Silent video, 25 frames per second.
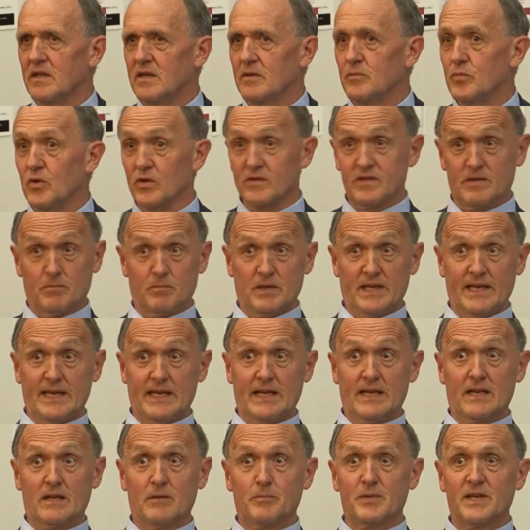possibly a
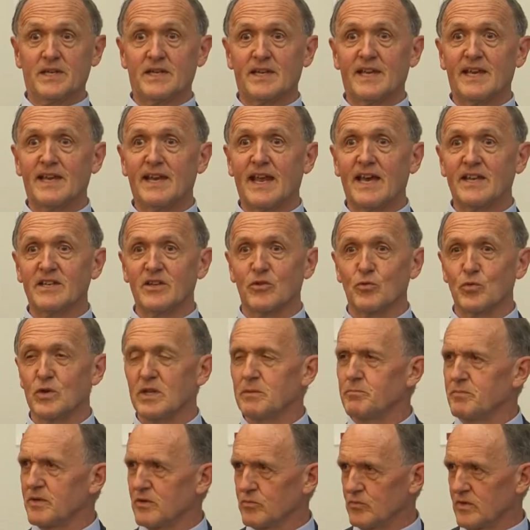little bit
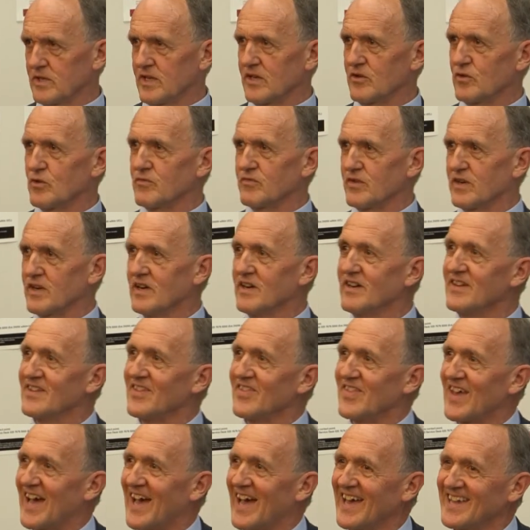inadequate, but we'll get over
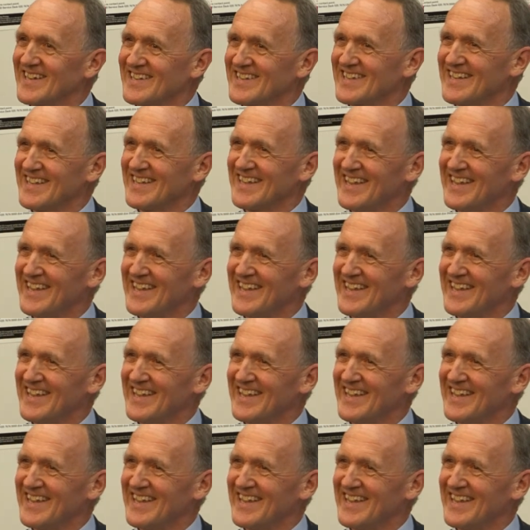that.